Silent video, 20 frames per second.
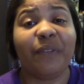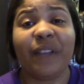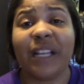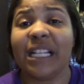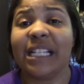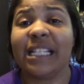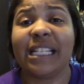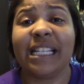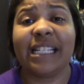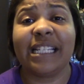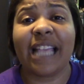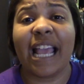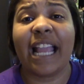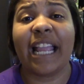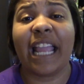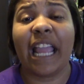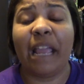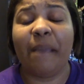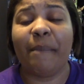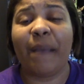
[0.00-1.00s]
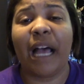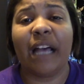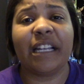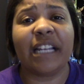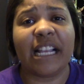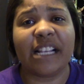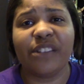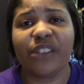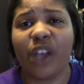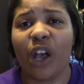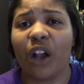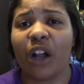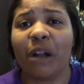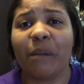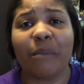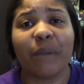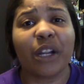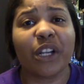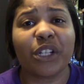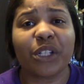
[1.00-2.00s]
Fantasy X came out and I saw
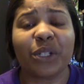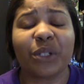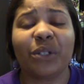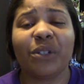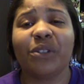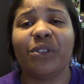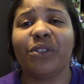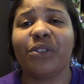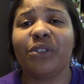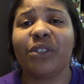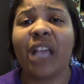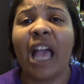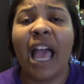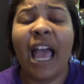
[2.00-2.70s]
commercials